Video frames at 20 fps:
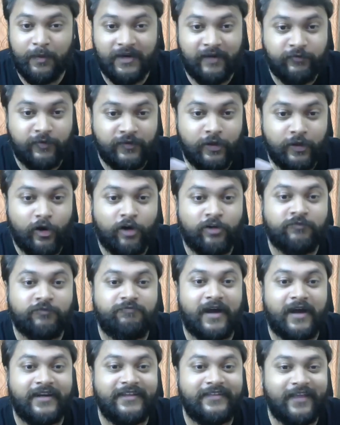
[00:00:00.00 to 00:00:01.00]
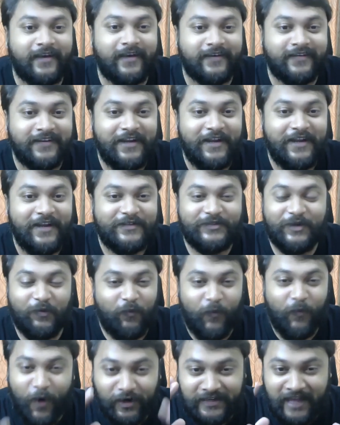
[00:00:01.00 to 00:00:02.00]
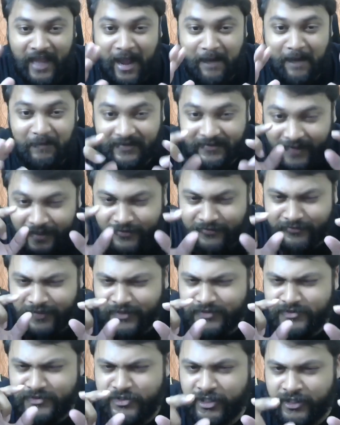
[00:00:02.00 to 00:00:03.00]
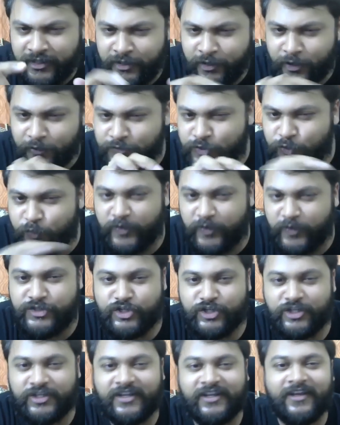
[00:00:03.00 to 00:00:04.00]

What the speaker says: left with a lot of money there. So what happened? That journey of switch